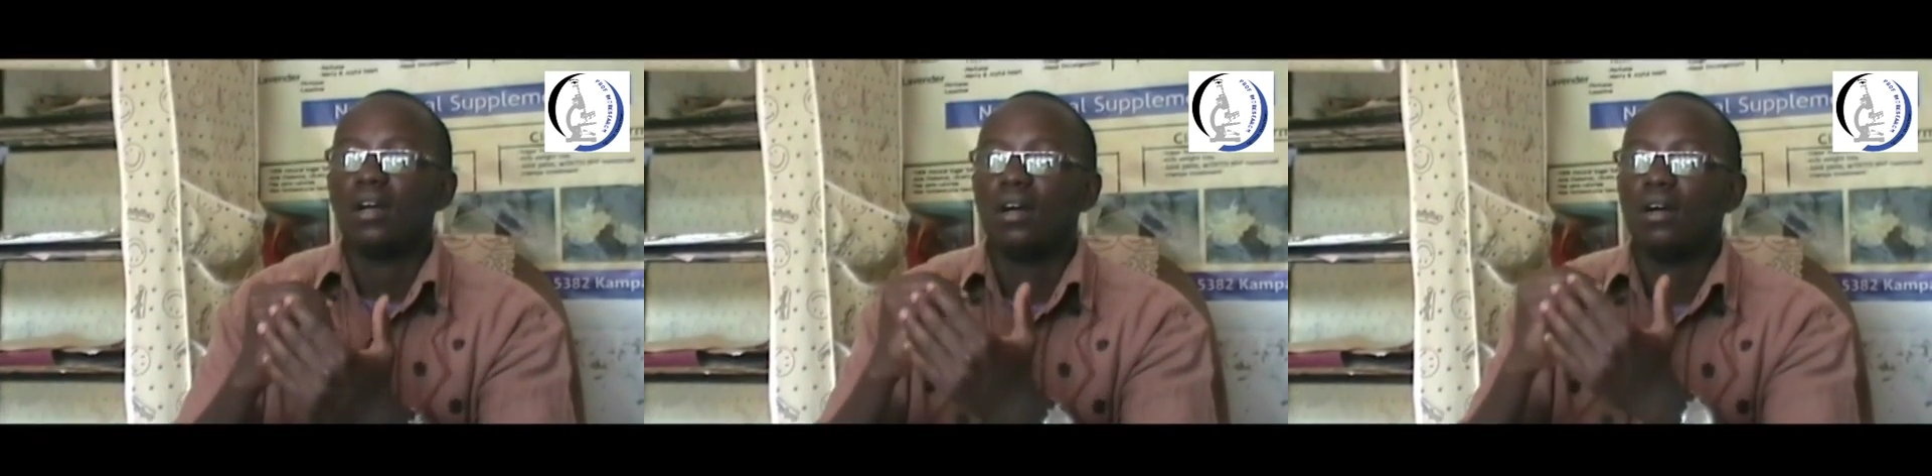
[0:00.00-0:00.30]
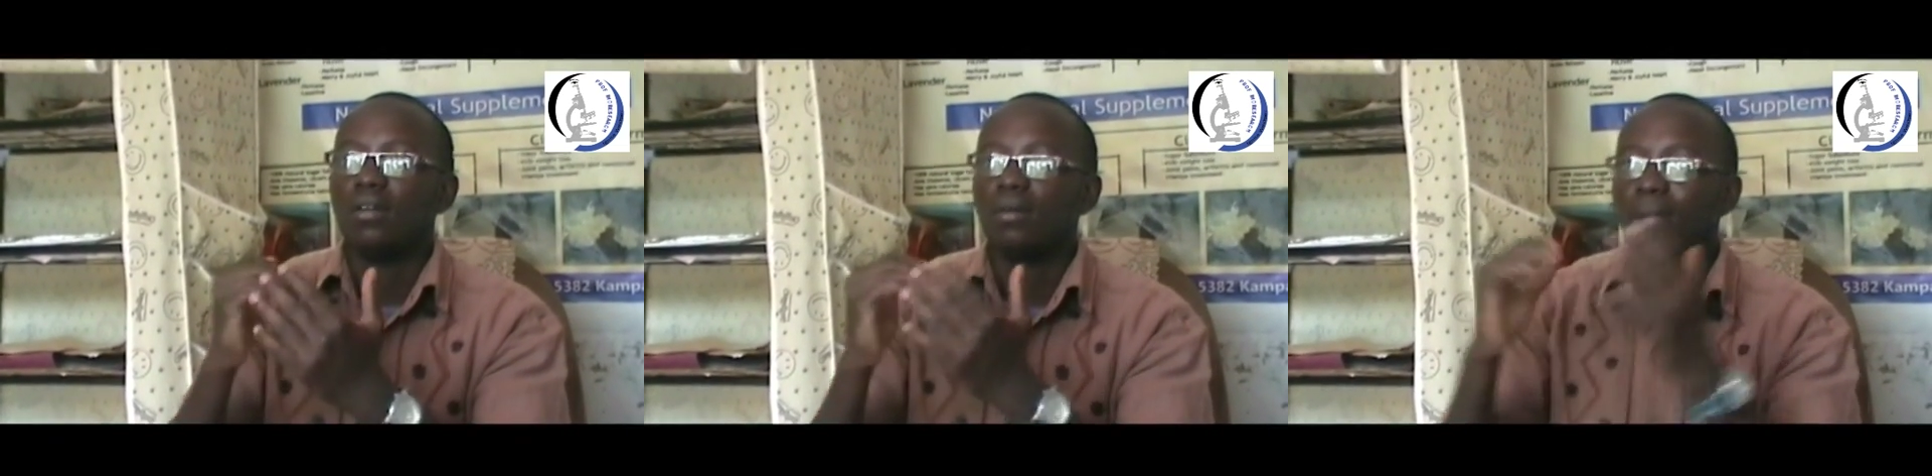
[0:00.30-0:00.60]

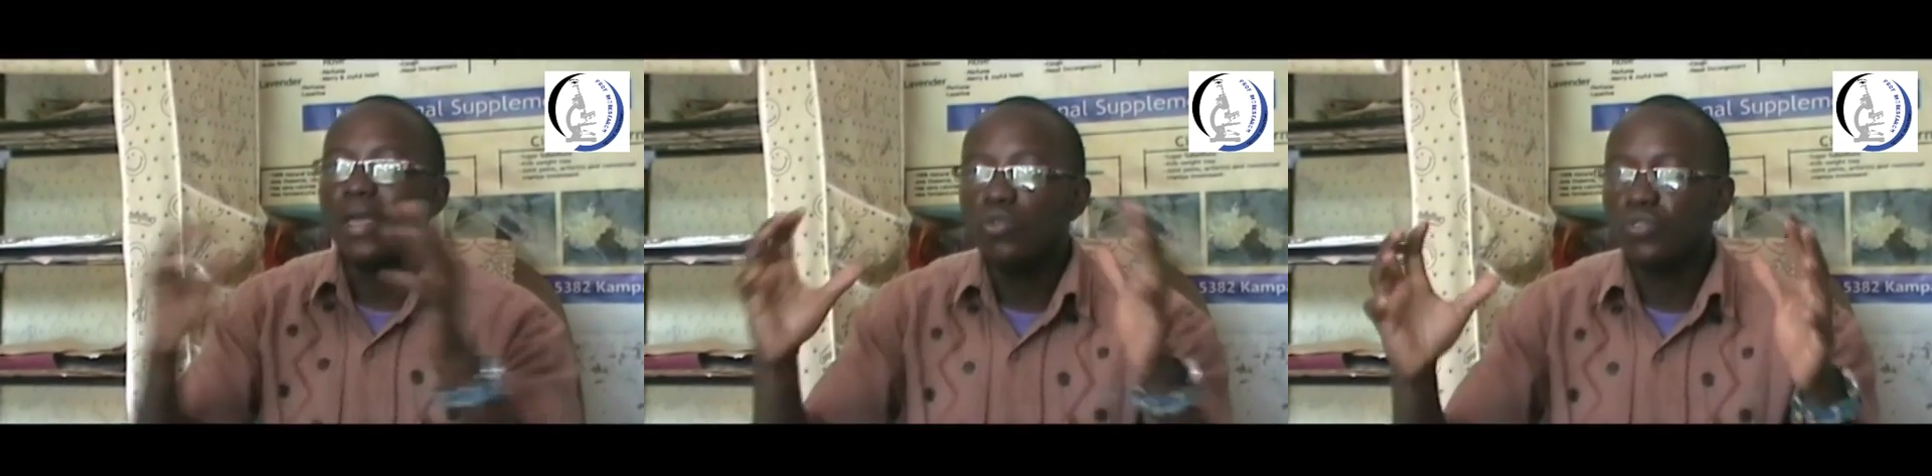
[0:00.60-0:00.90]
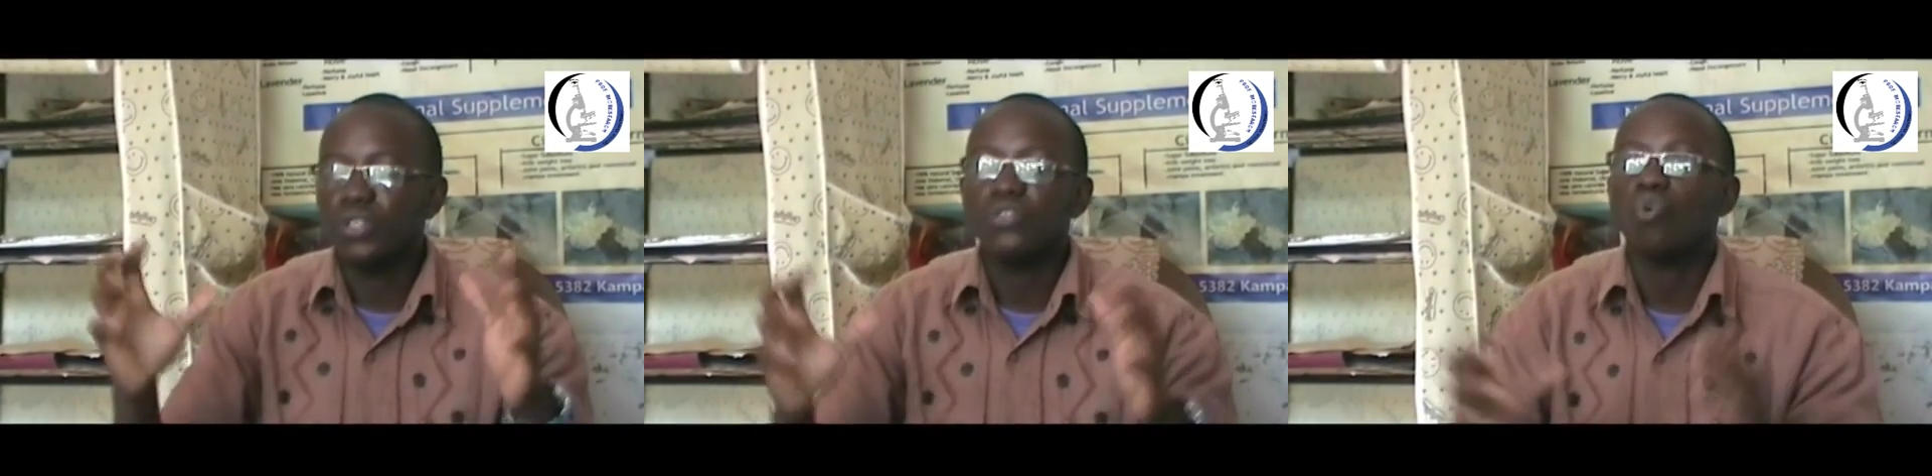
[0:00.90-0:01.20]
uh, by
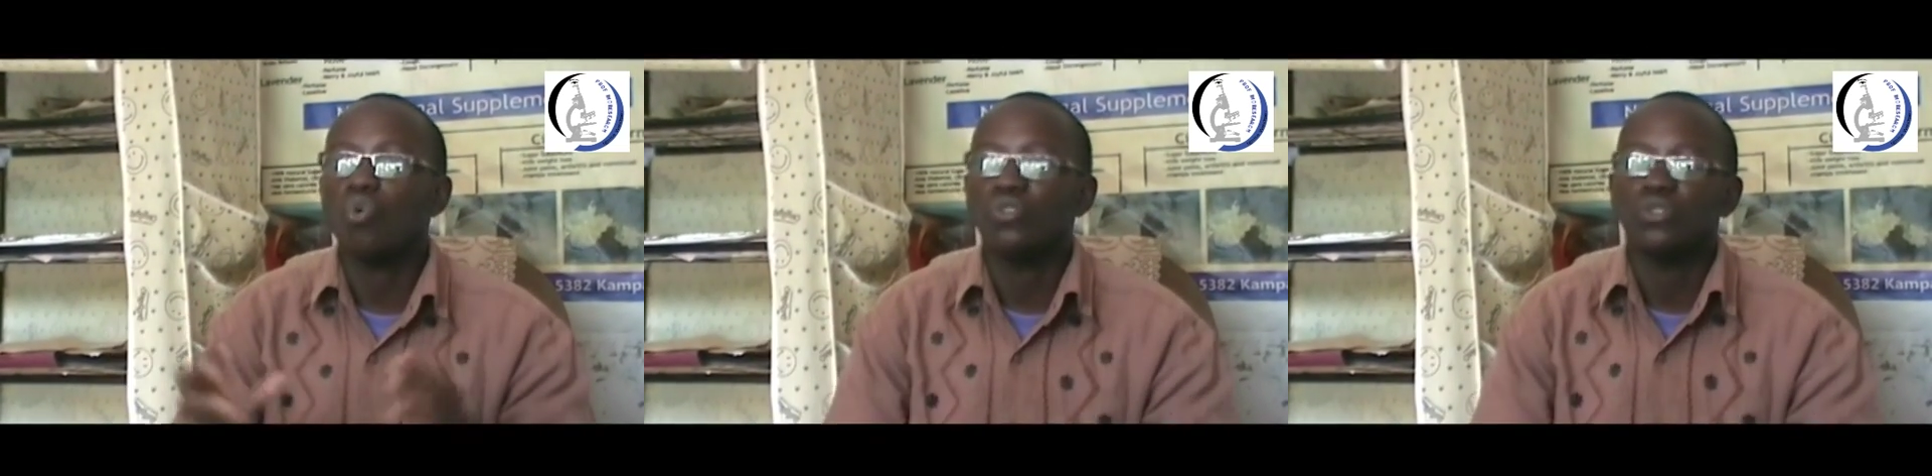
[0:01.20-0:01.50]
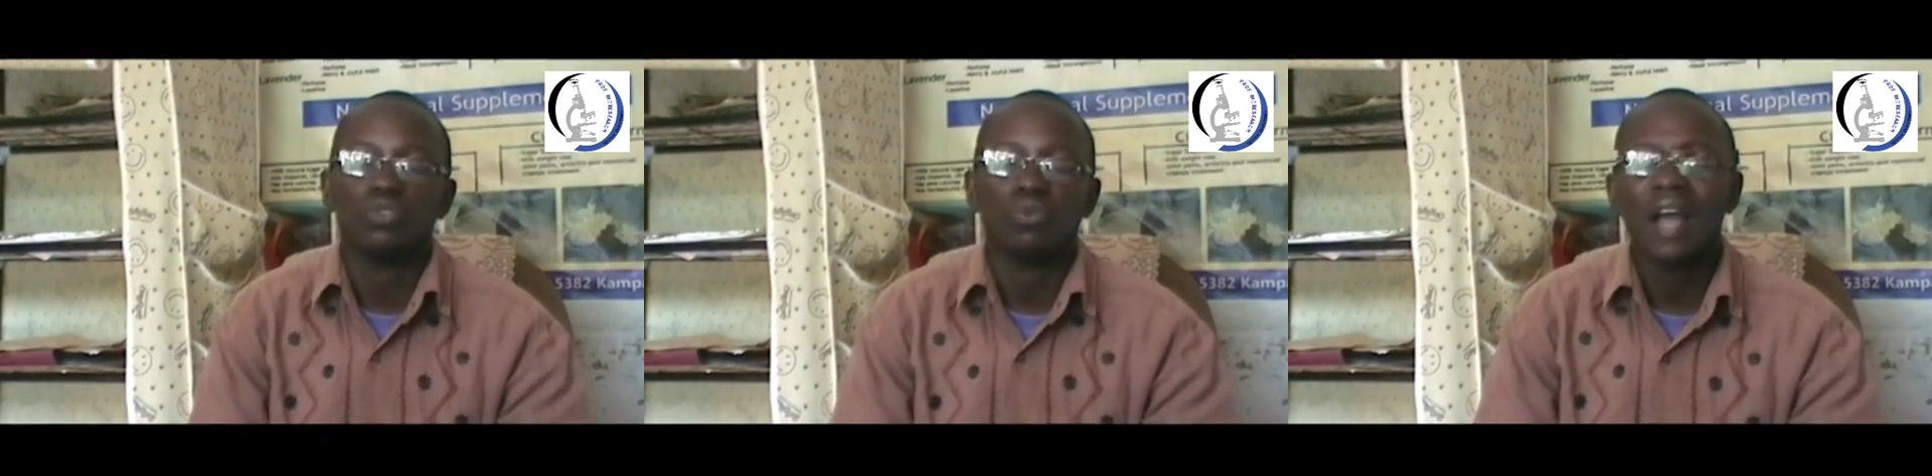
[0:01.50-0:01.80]
using its own
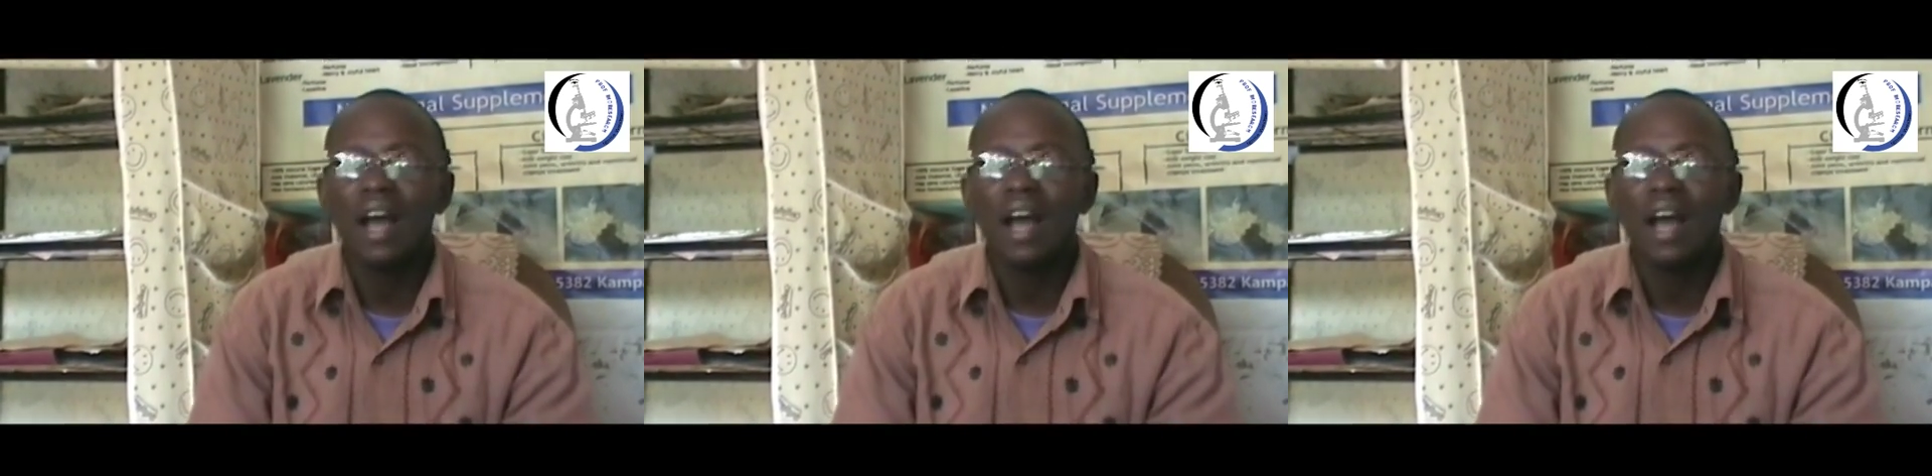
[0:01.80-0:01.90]
resources.